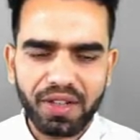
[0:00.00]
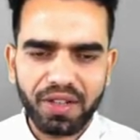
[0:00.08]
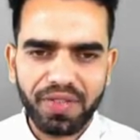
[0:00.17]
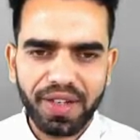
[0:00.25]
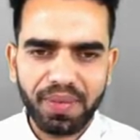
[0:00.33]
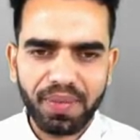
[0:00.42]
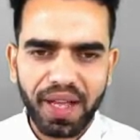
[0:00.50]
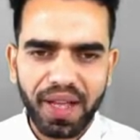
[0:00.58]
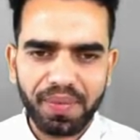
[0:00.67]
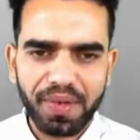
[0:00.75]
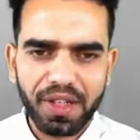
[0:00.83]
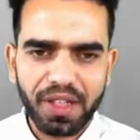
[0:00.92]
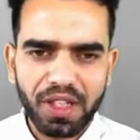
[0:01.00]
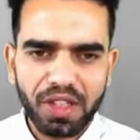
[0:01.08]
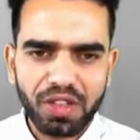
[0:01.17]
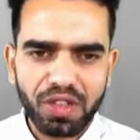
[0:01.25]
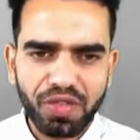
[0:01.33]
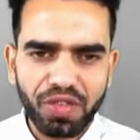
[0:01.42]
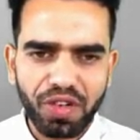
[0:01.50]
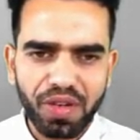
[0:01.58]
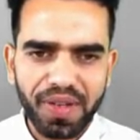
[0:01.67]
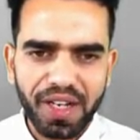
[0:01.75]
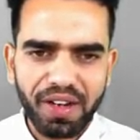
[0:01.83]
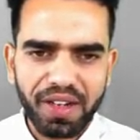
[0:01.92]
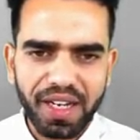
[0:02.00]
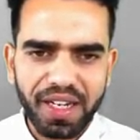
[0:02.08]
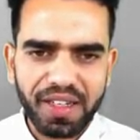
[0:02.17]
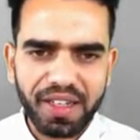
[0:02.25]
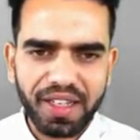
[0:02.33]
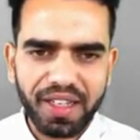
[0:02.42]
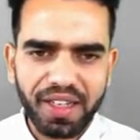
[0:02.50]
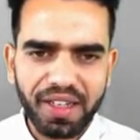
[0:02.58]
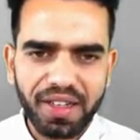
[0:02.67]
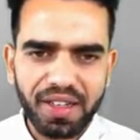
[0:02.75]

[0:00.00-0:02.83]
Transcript: the windpipe. So food may not enter here.